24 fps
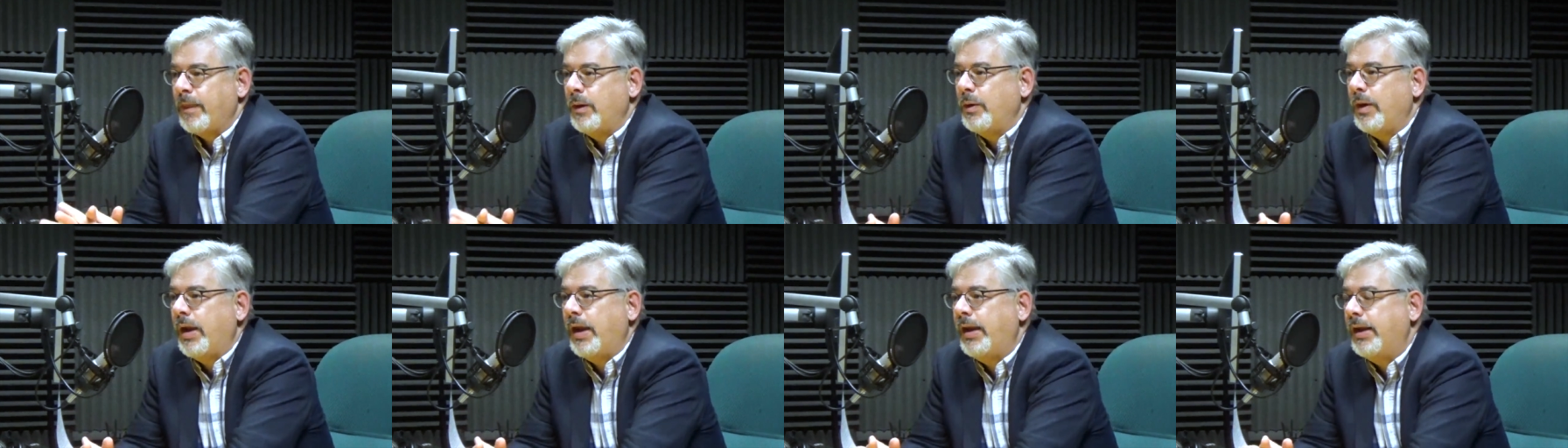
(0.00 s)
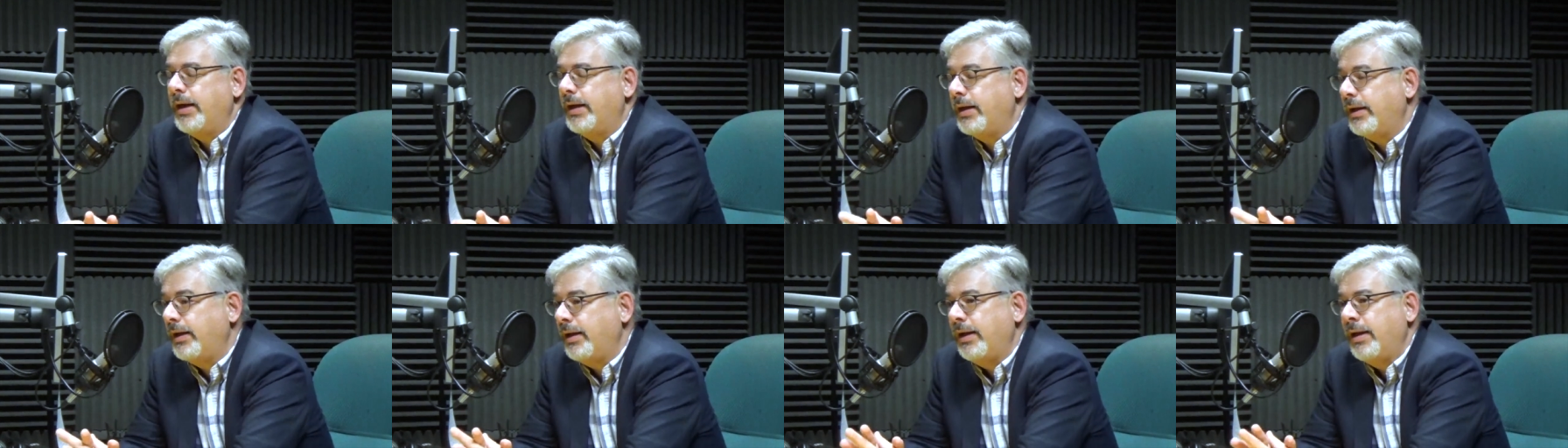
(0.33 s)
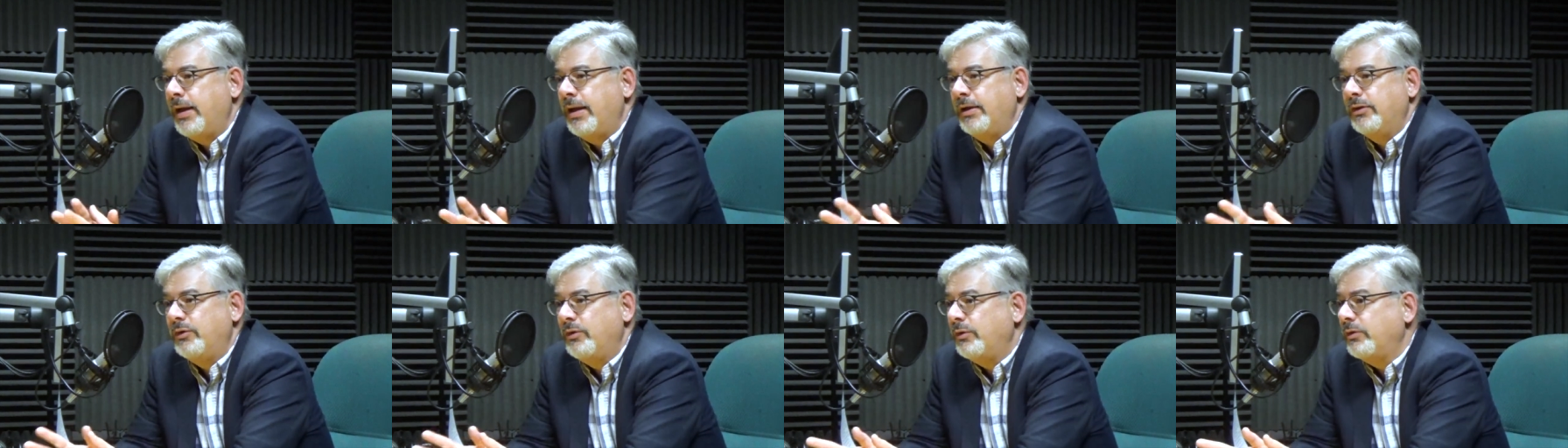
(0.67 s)
Okay, and
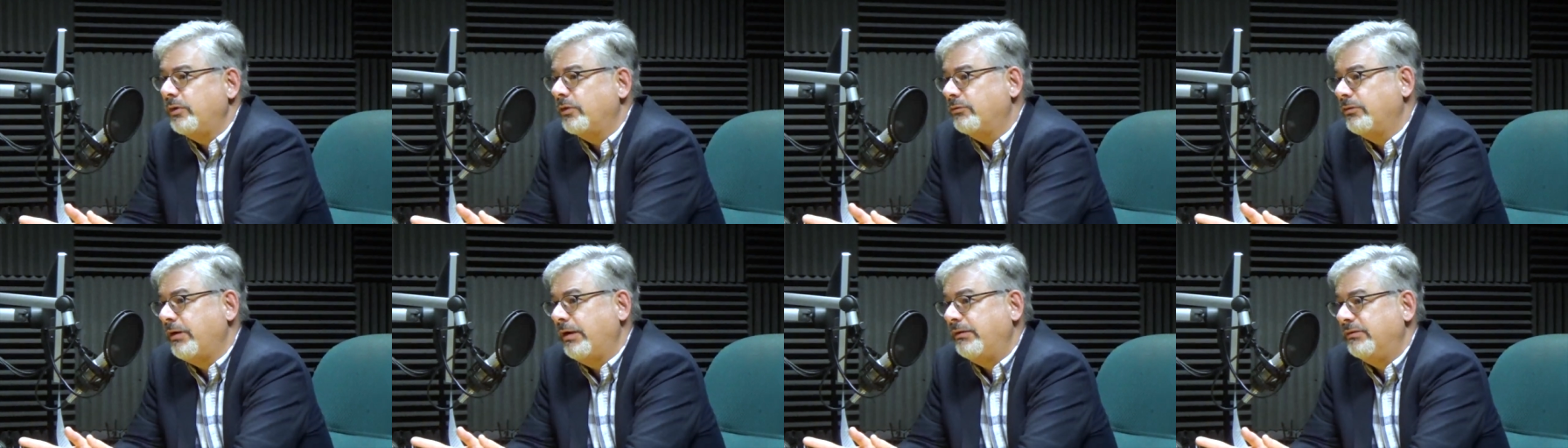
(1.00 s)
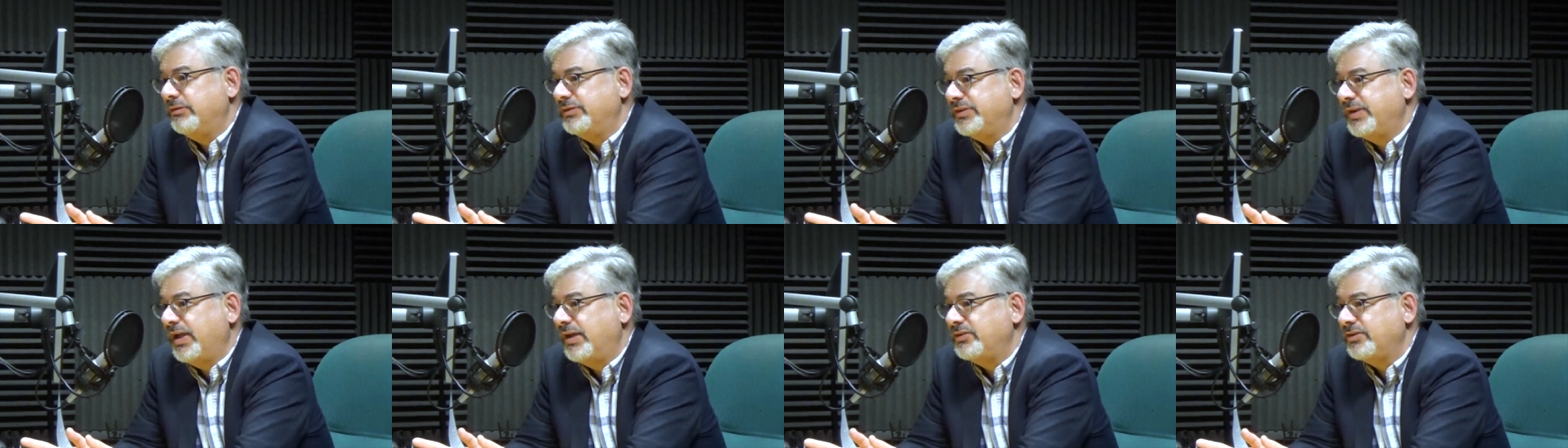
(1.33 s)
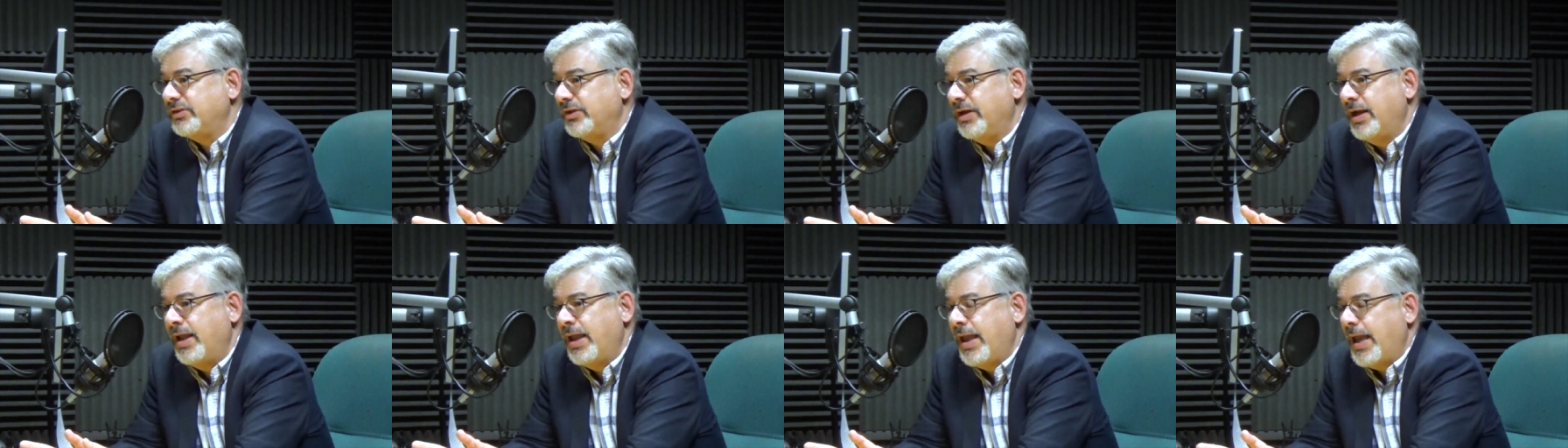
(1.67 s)
during the Great
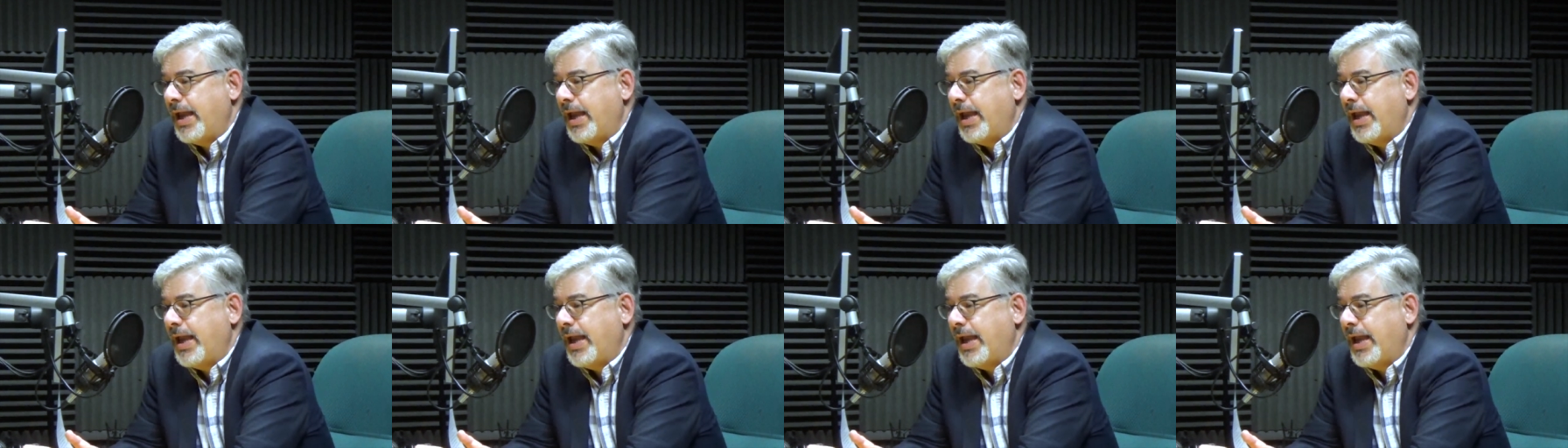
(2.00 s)
Recession,